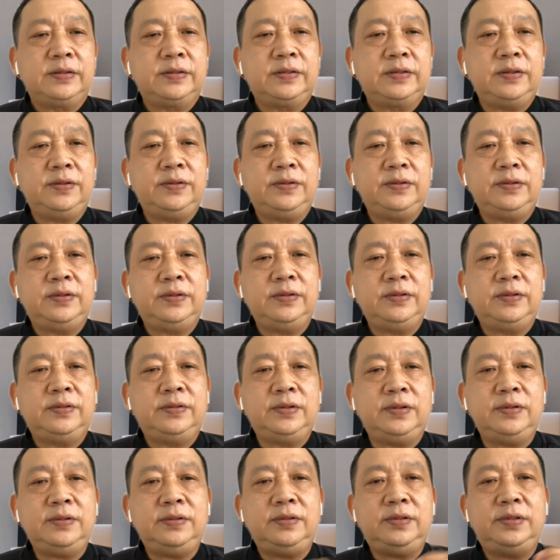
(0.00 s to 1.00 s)
so
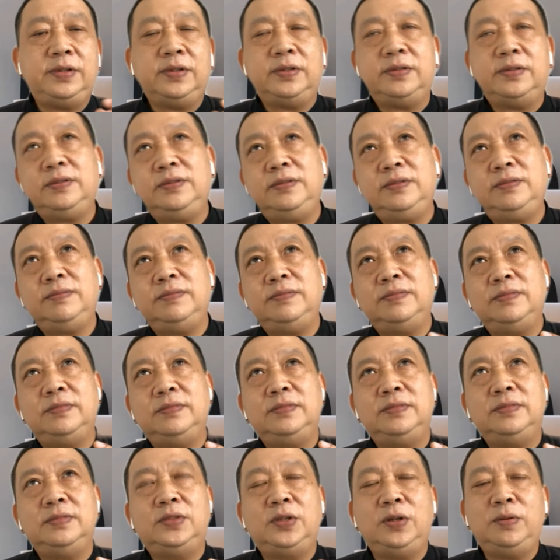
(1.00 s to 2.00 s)
don't don't
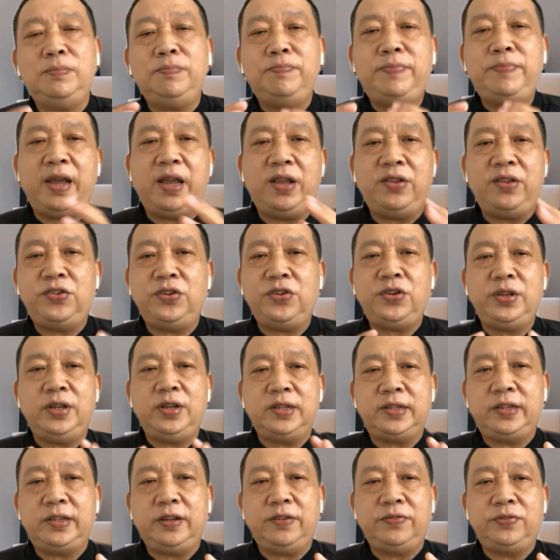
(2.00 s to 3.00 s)
don't badger
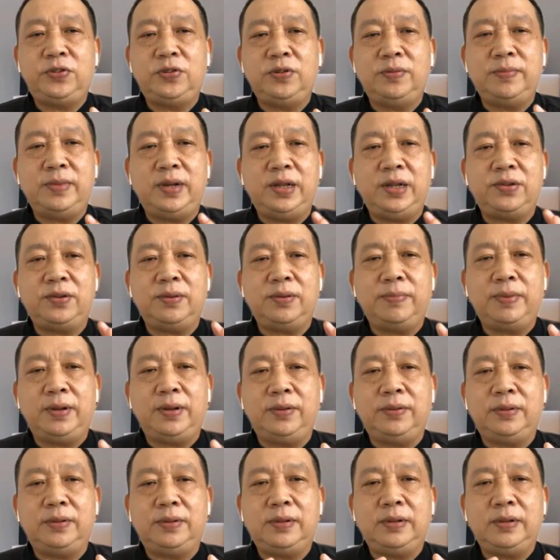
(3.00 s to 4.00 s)
yourself too much
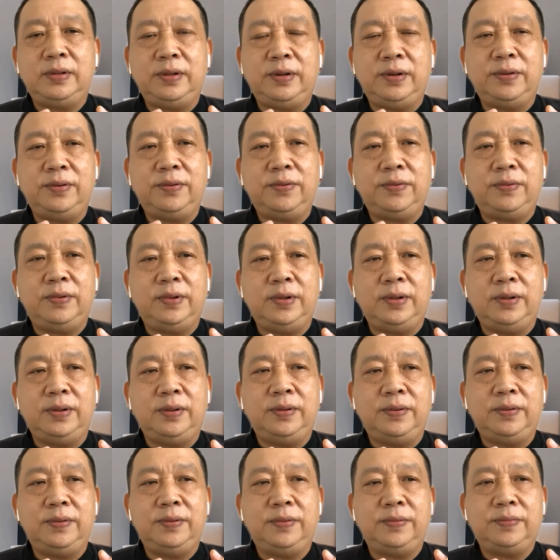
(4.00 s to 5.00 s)
about you
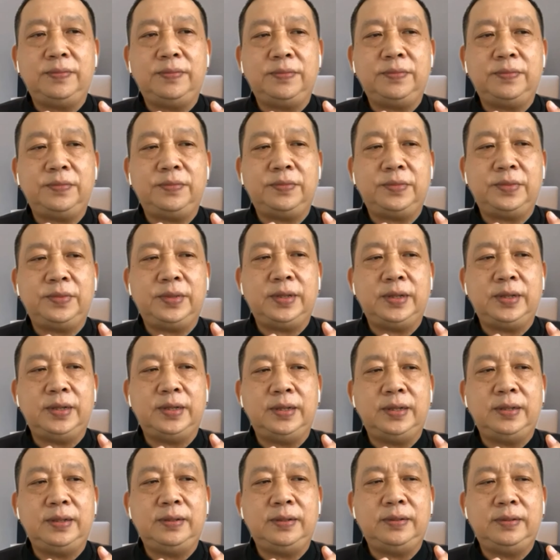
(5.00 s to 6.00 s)
know uh,
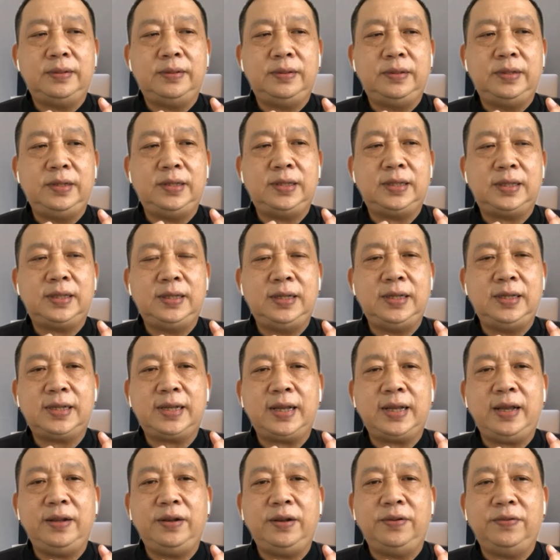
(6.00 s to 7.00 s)
uh, this this
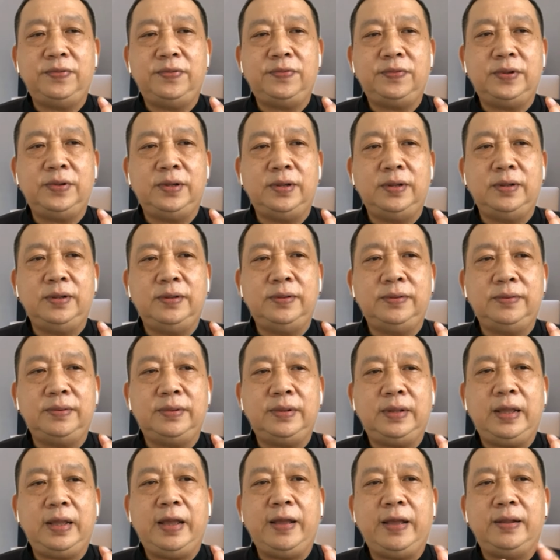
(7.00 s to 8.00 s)
kind of
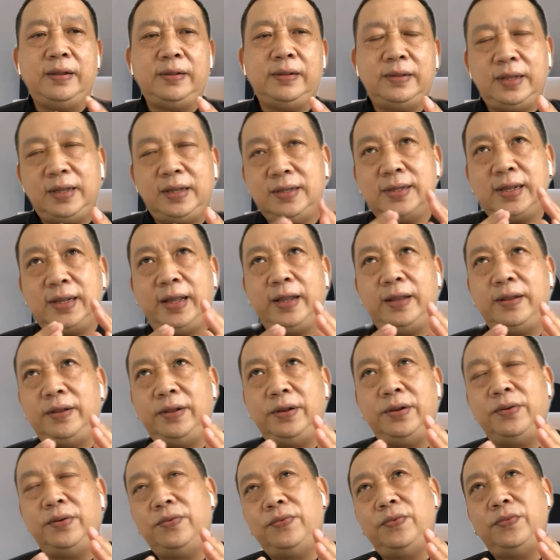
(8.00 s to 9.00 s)
uh, things like
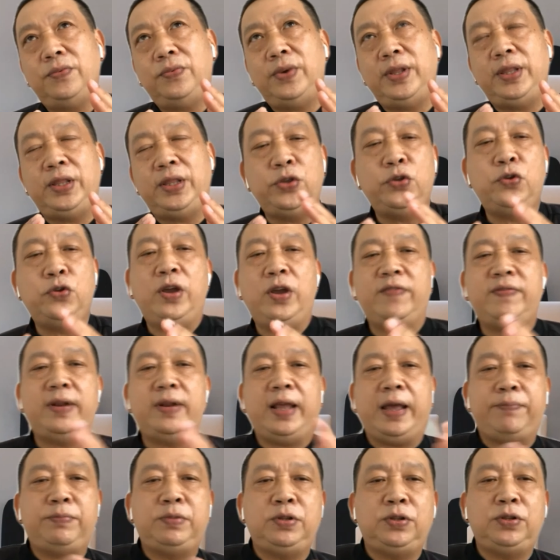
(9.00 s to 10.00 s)
you know whether you have
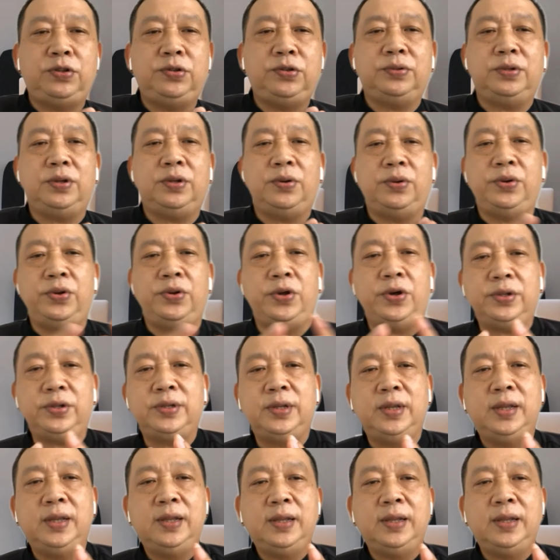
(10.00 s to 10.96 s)
an aptitude or not